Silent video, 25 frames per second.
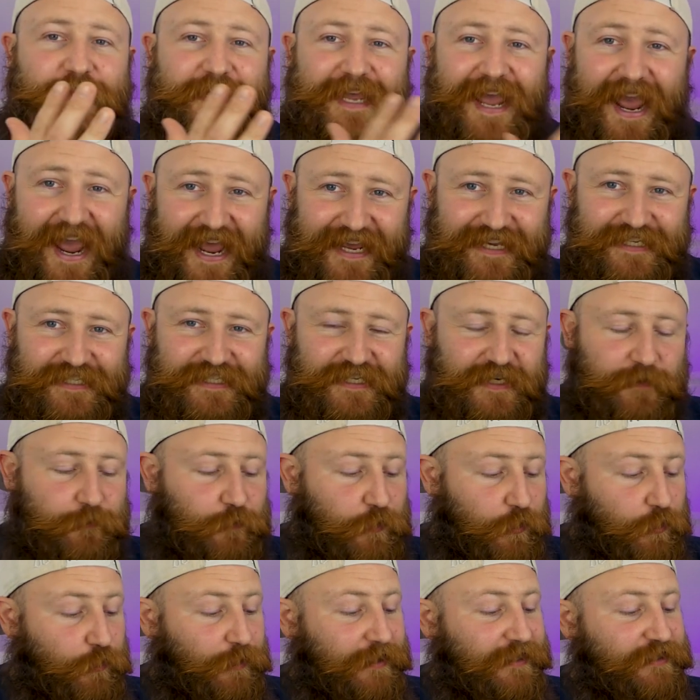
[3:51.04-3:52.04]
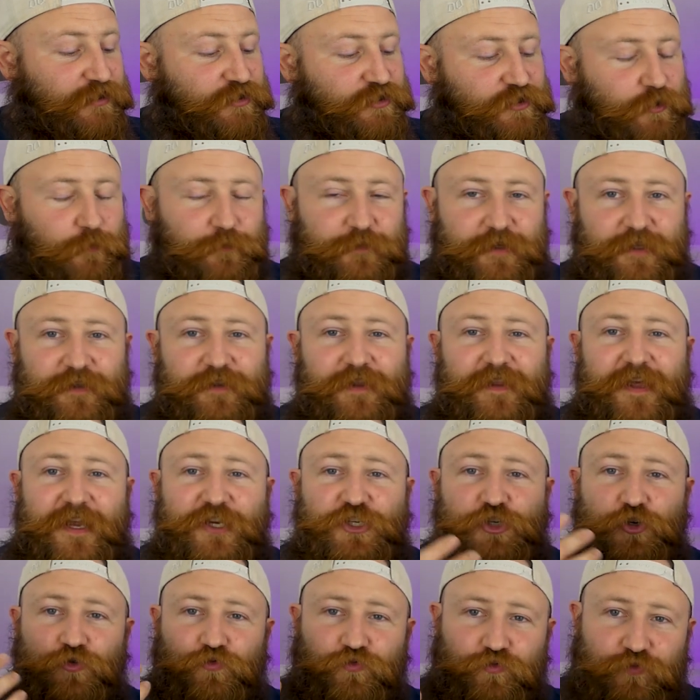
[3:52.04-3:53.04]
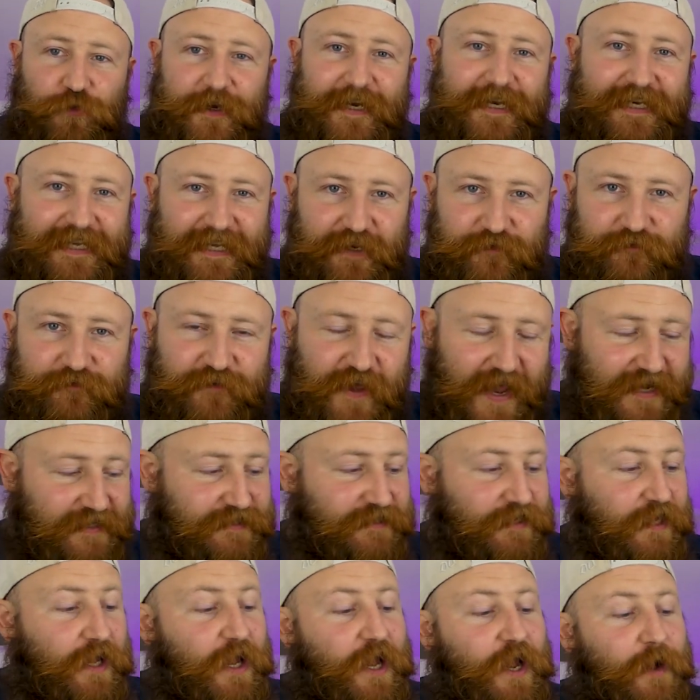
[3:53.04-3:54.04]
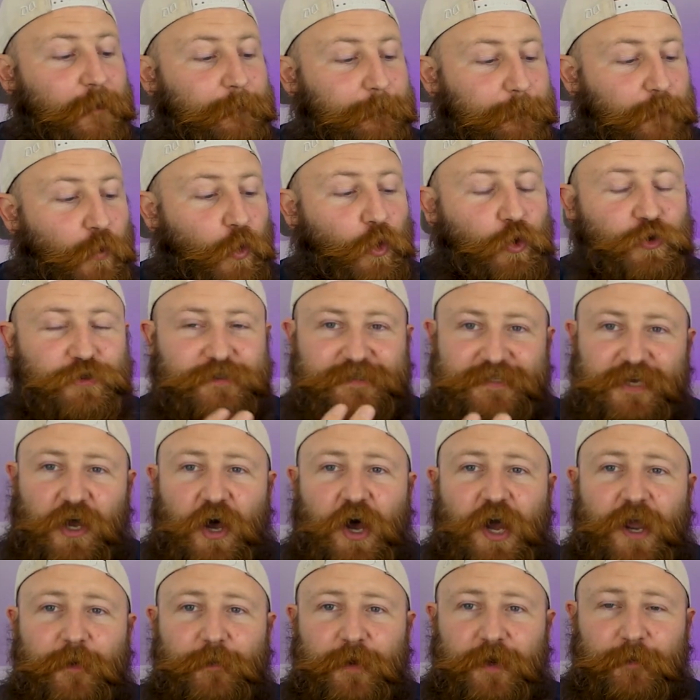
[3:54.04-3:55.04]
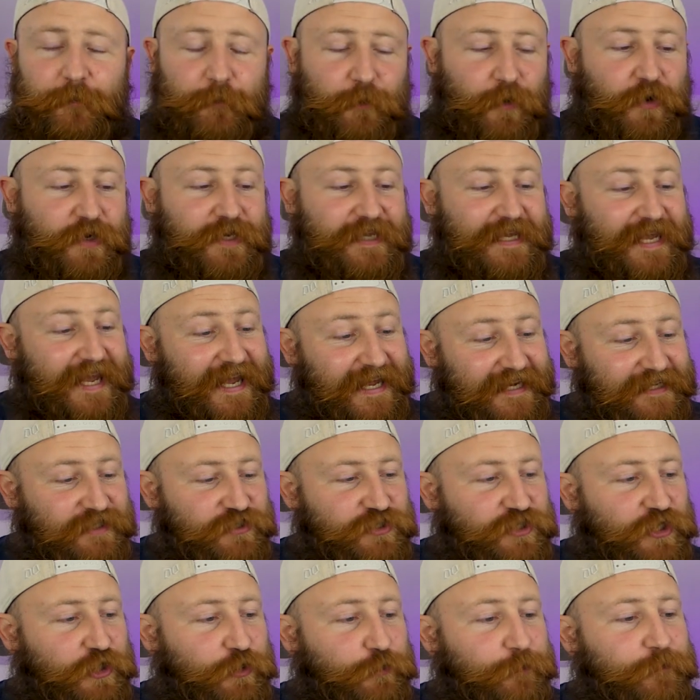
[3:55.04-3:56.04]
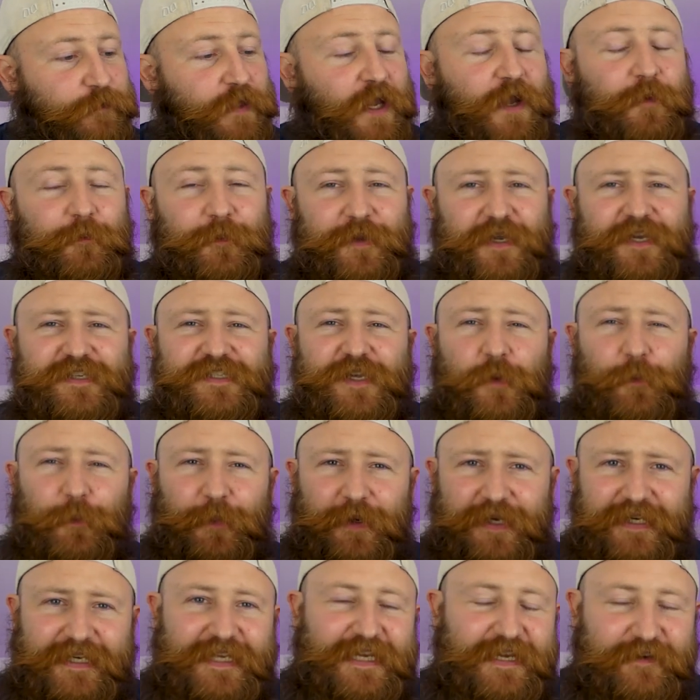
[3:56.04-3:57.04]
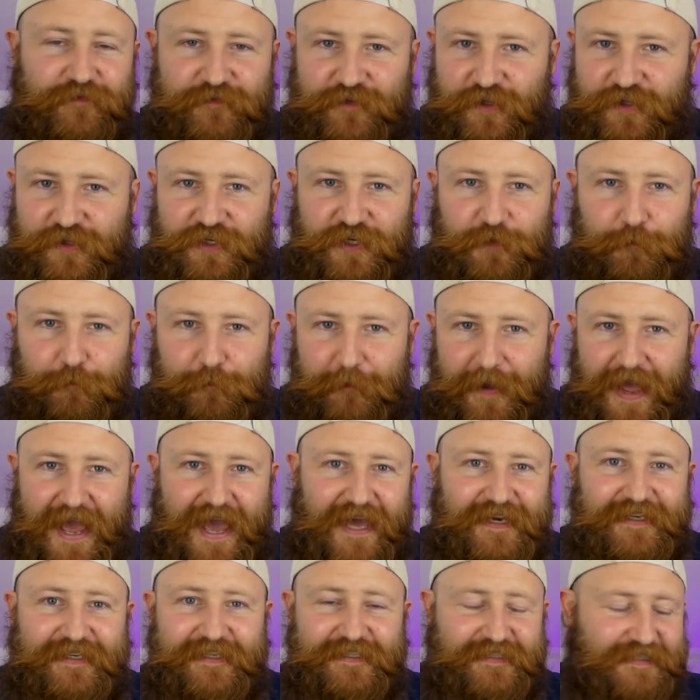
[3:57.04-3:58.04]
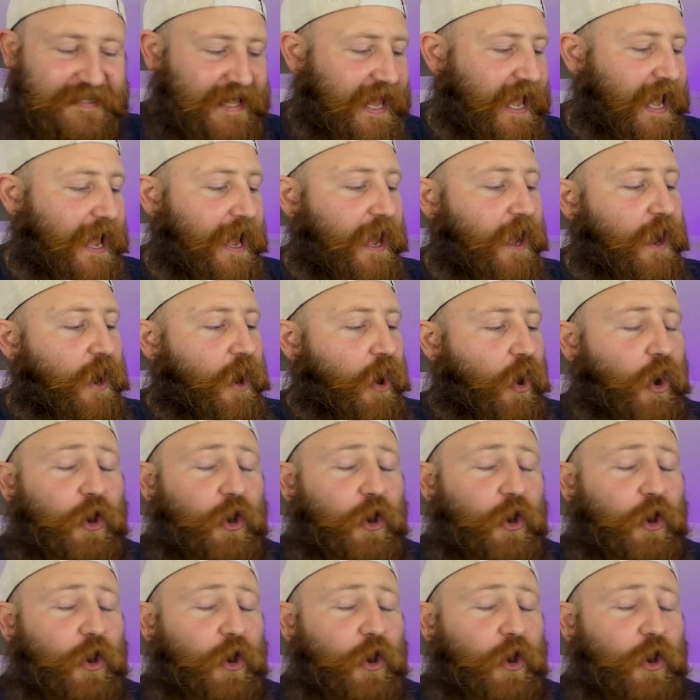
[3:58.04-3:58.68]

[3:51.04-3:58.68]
the AG boot is something that they should really invest more time and money into because I believe that the demand is there.